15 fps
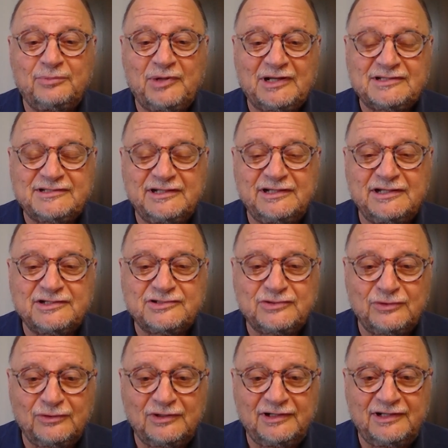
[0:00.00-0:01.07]
Palestinian
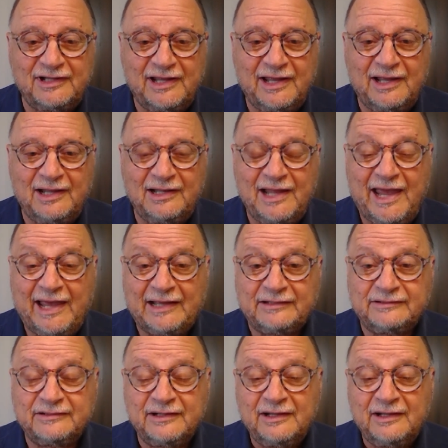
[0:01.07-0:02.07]
stolen land,